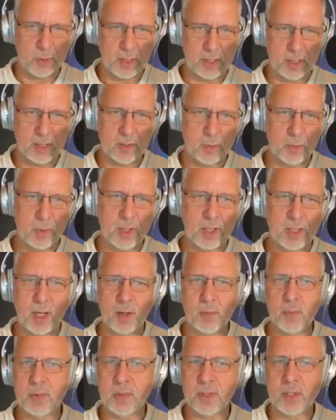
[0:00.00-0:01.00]
In the meantime,
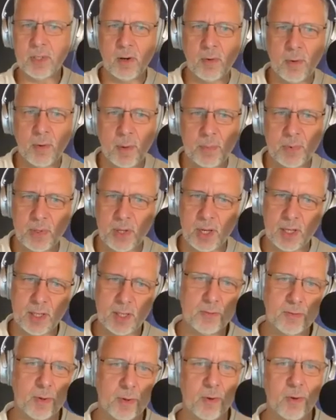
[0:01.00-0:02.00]
visit our website and
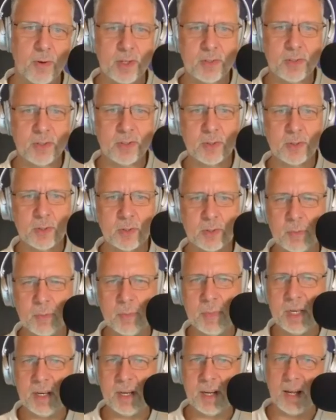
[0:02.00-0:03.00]
follow us on social
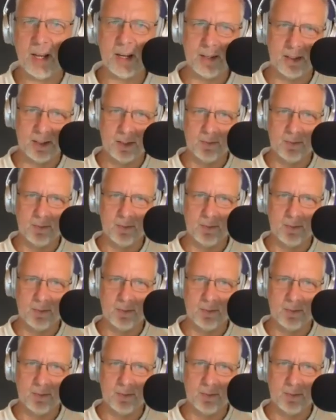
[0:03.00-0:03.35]
media. And